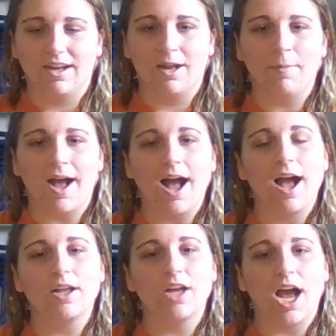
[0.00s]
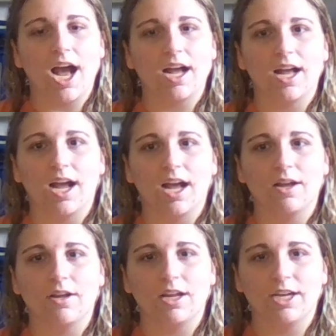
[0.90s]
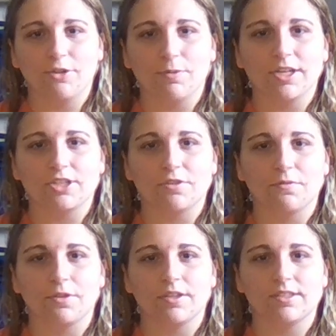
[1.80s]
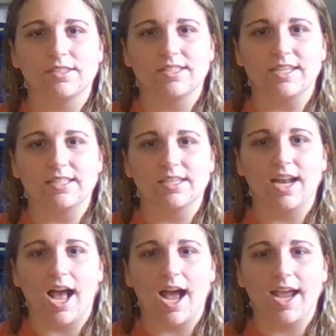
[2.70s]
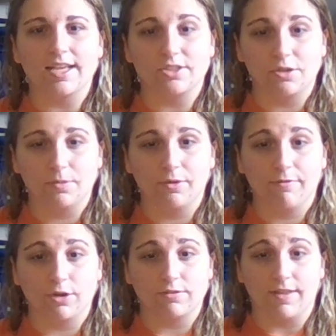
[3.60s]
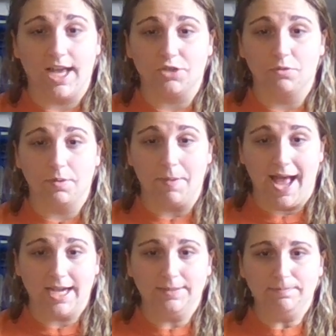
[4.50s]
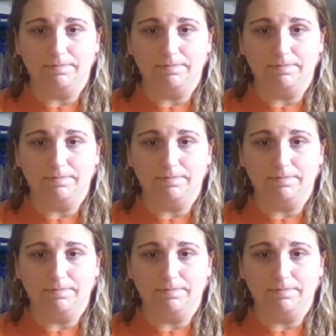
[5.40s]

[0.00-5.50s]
Another prediction for the season, I assume the Reverse Flash will be back.